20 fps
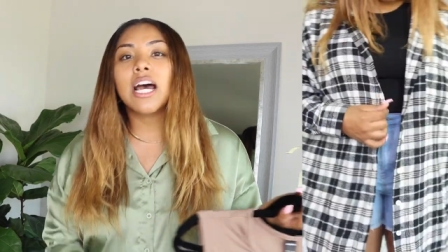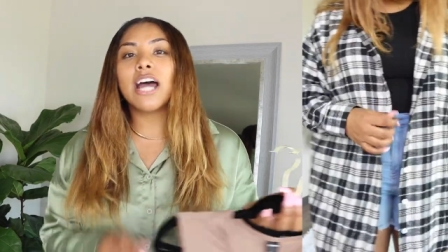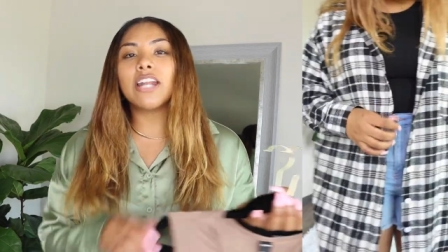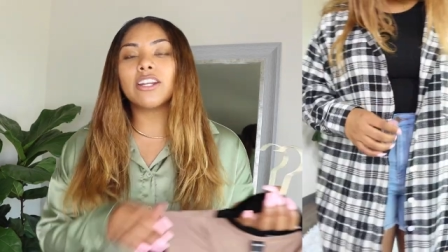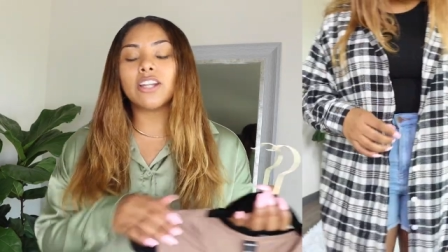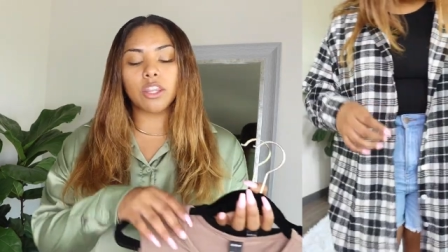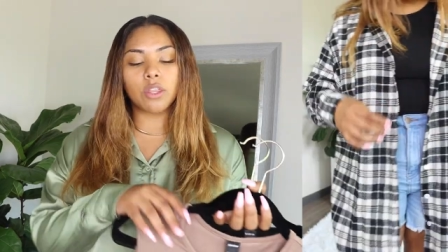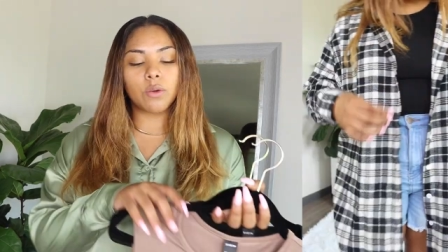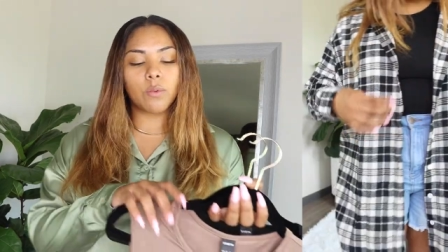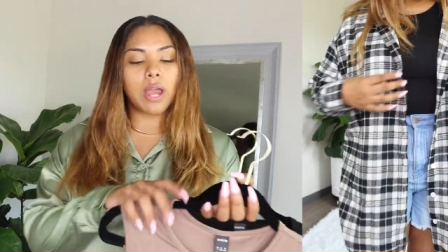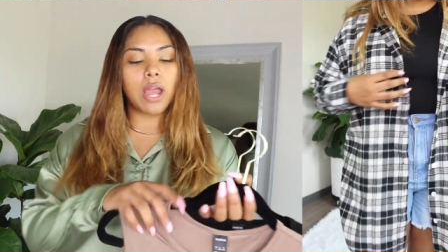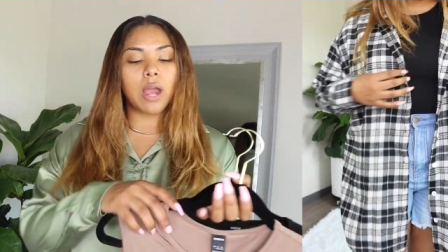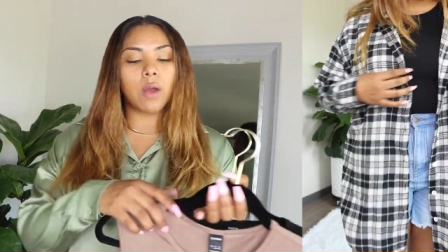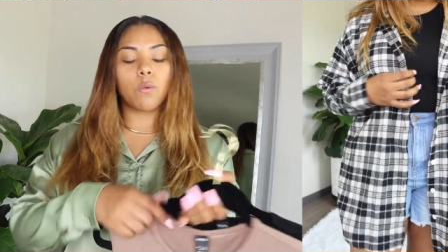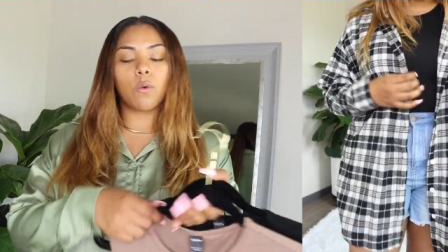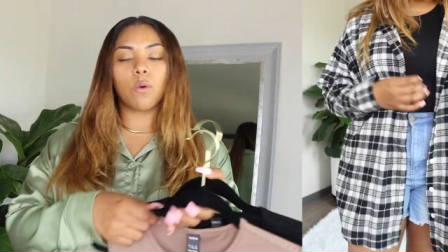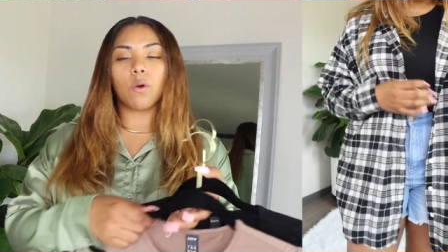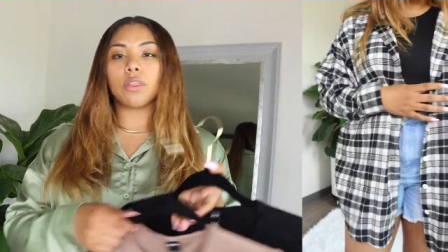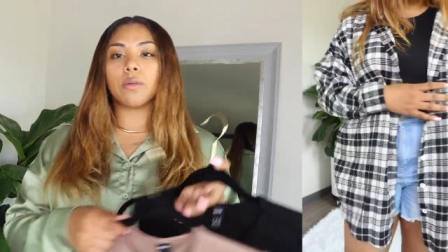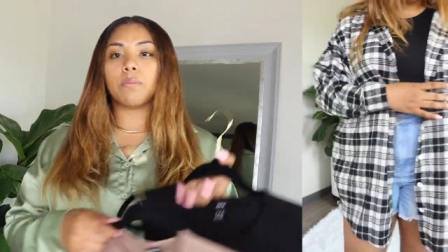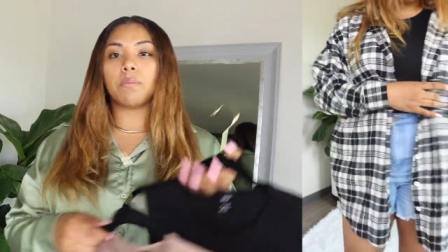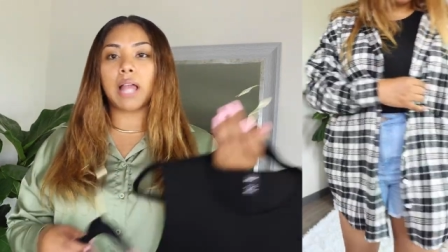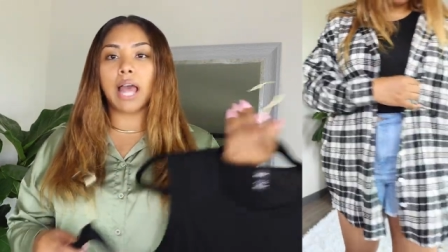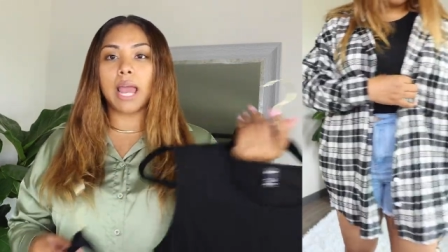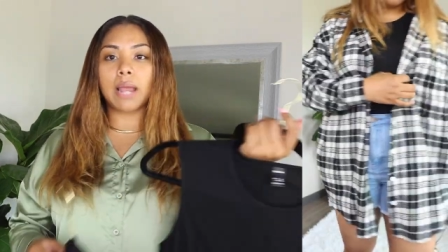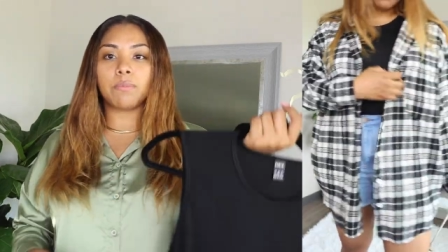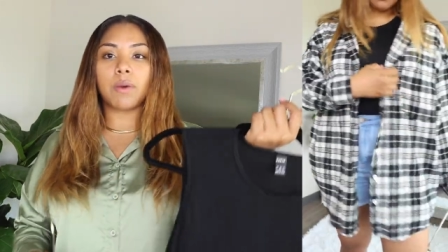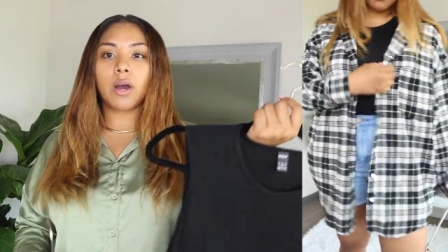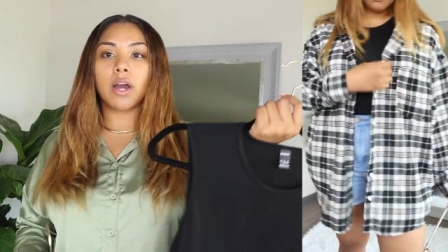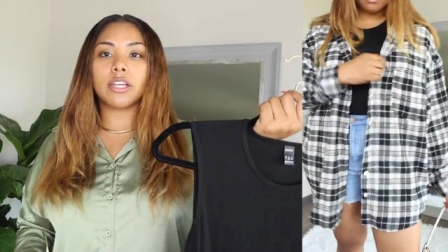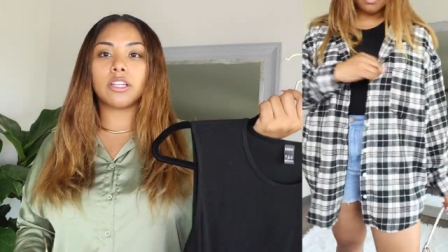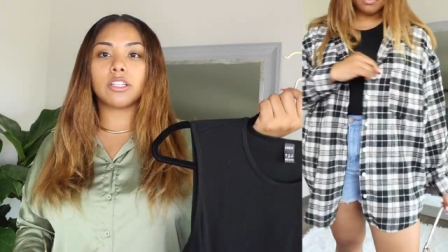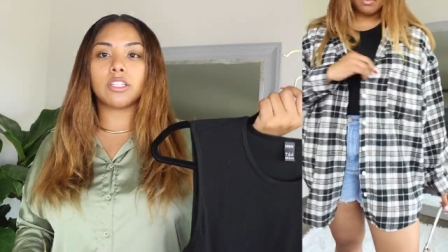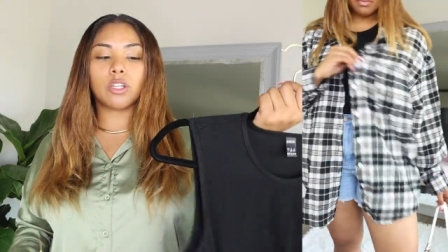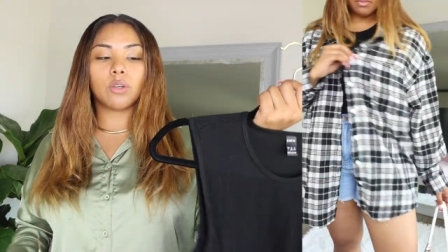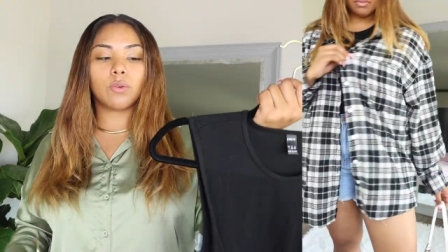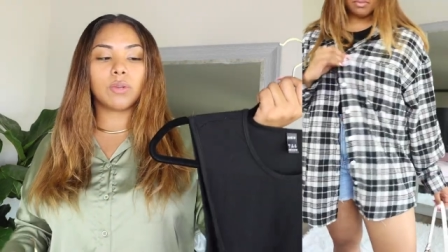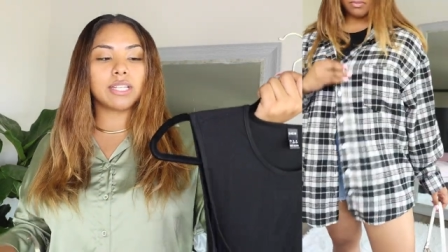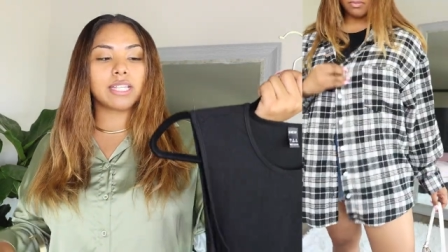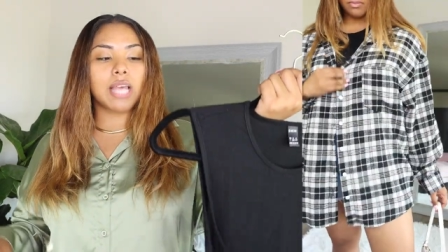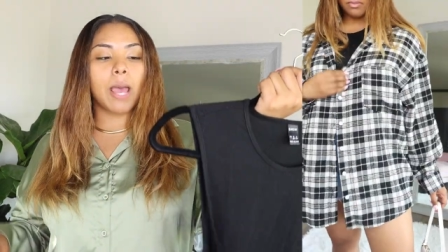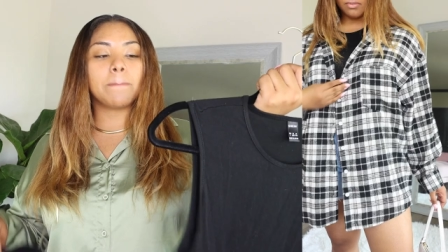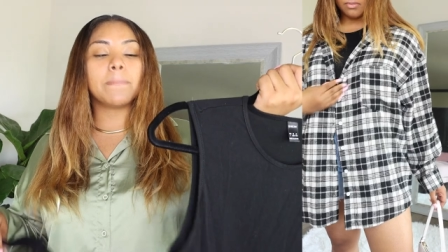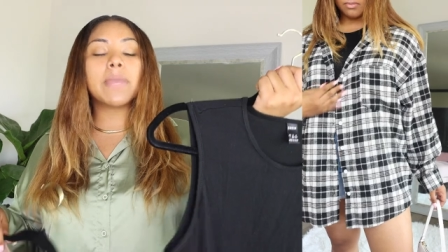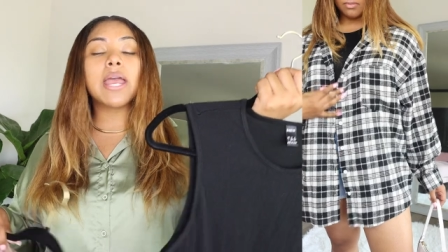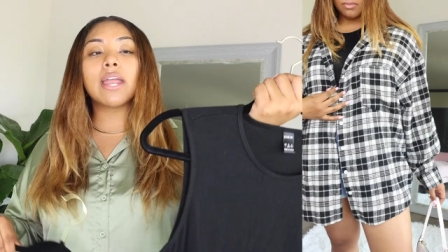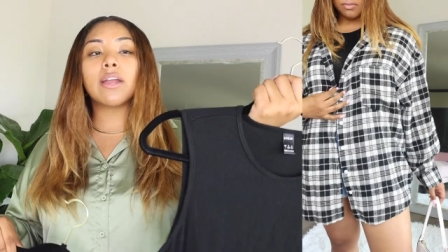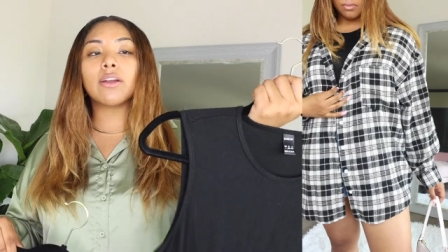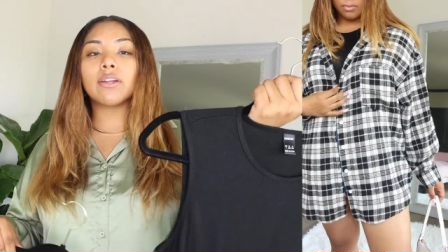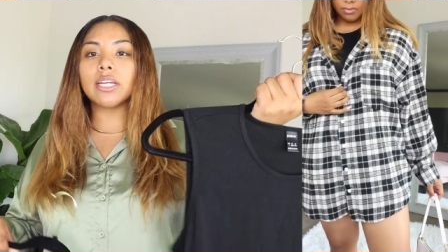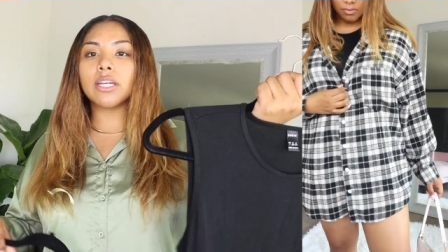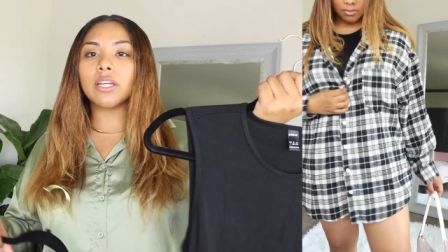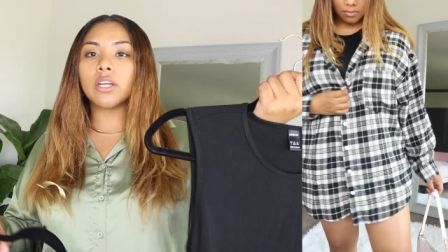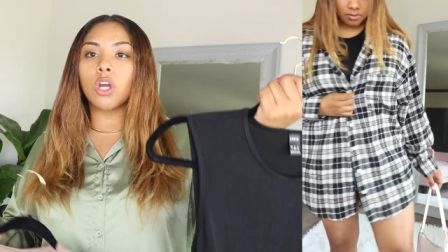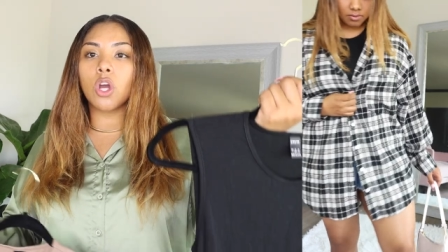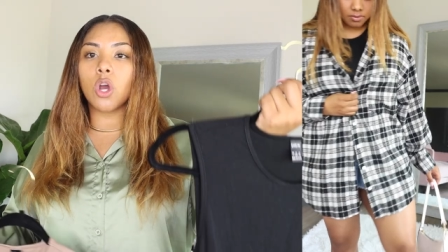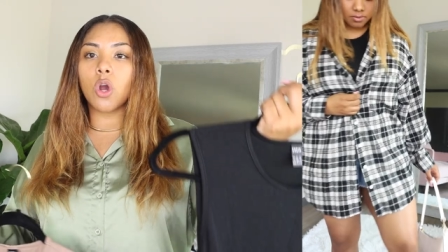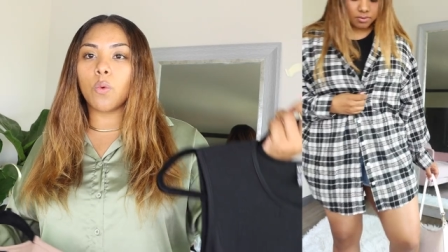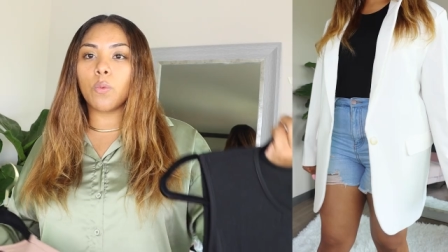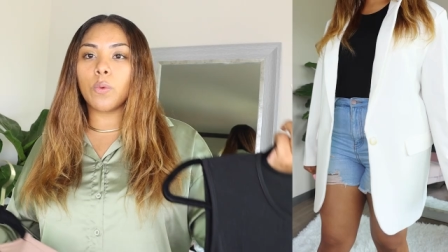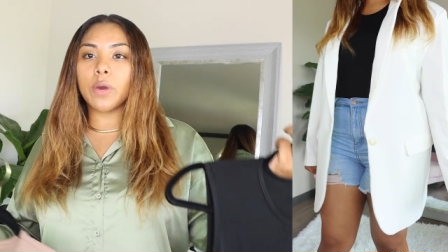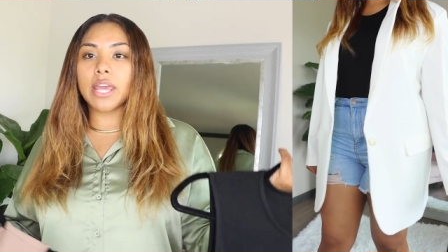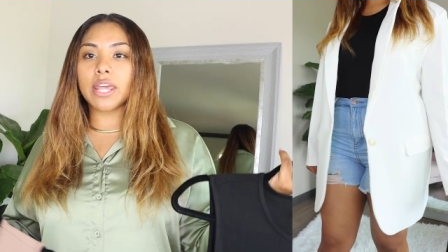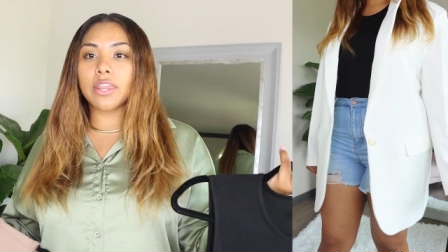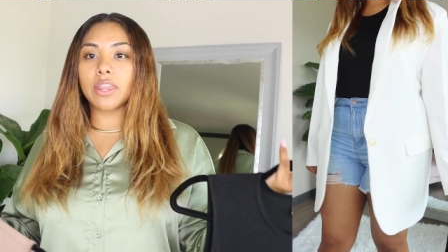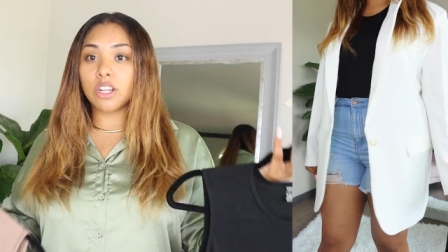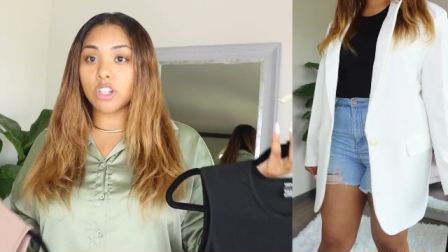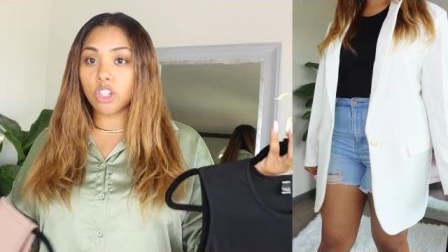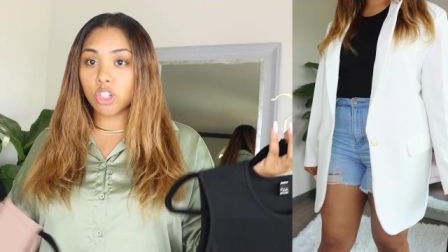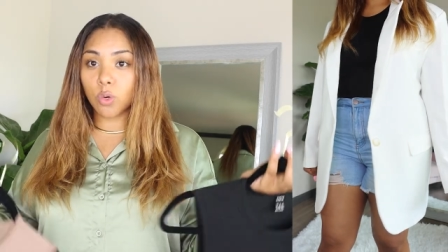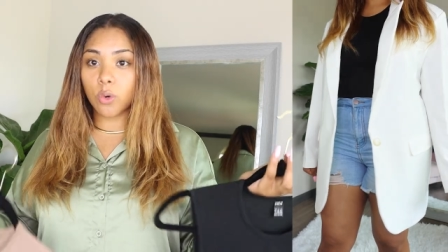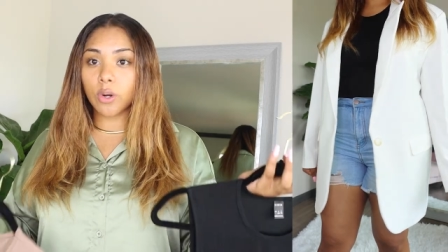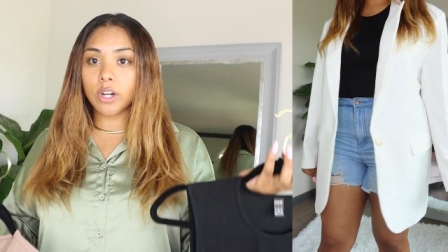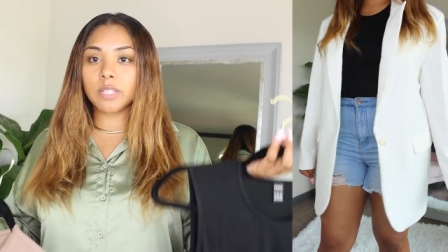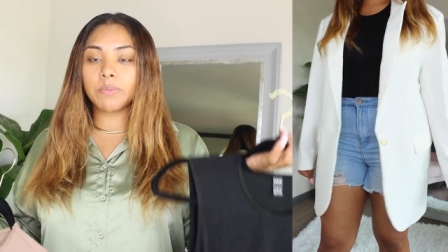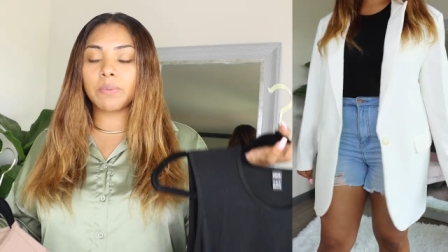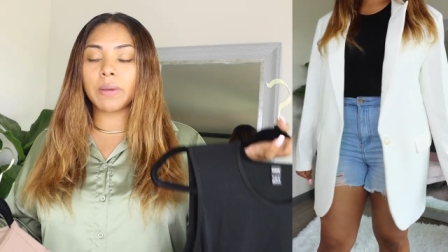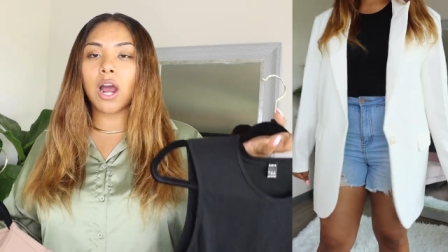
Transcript: Another way I wore the black bodysuit is I paired it with shorts,